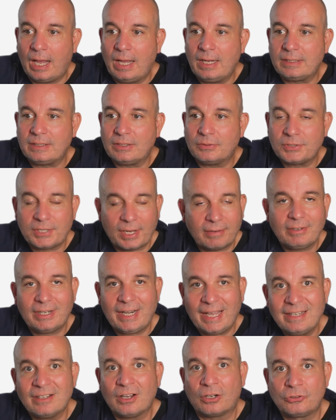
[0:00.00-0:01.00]
you're saving
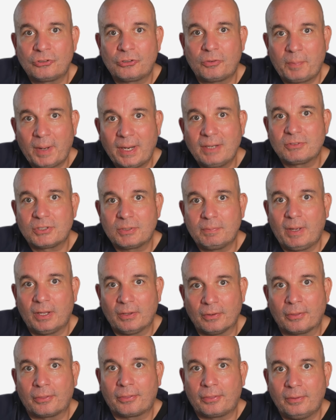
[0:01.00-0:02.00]
£800 a
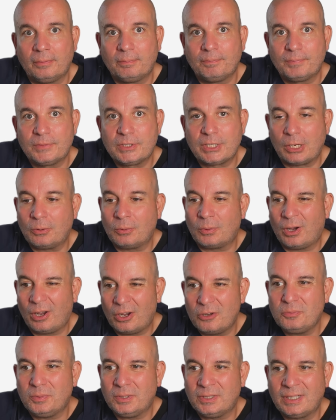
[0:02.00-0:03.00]
month. So I
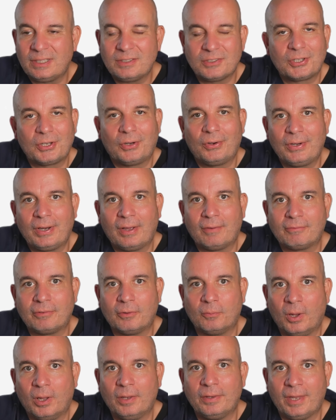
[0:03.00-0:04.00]
hope you didn't sign up for
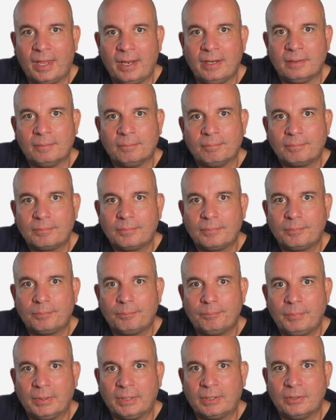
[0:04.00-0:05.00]
one then,
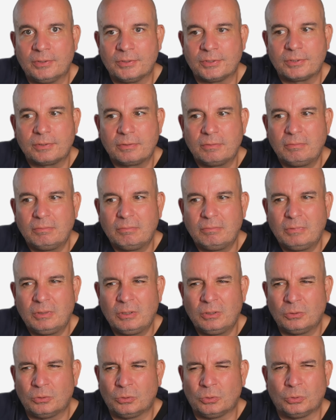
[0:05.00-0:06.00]
because
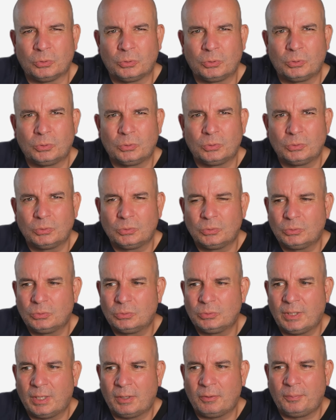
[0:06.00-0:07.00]

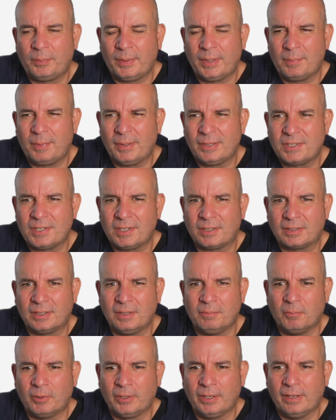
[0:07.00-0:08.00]
that would be a bit
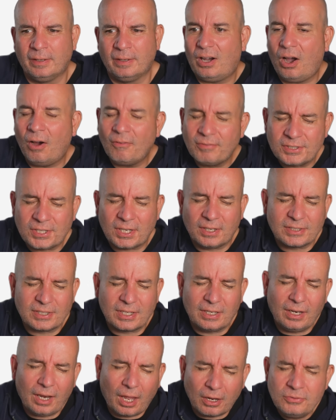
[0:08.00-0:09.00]
sickening, wouldn't it? Obviously, it's
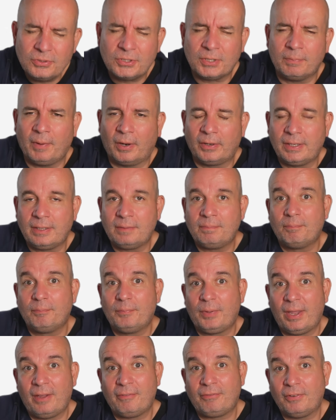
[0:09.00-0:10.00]
loads of money,
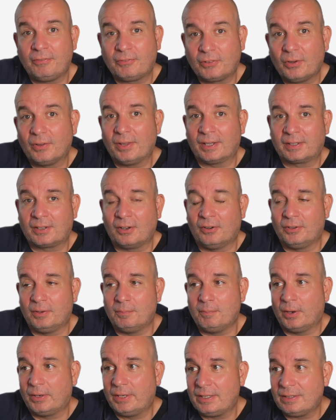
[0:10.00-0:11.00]
but if you've got that kind of
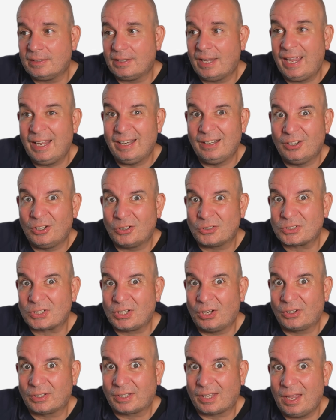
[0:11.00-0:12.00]
money, it looks
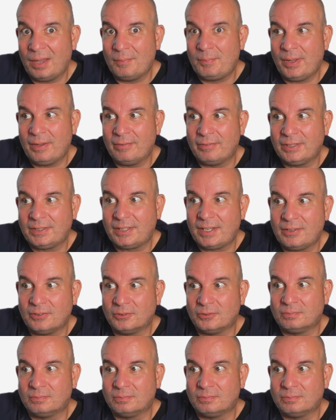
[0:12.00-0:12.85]
like a bit of a deal.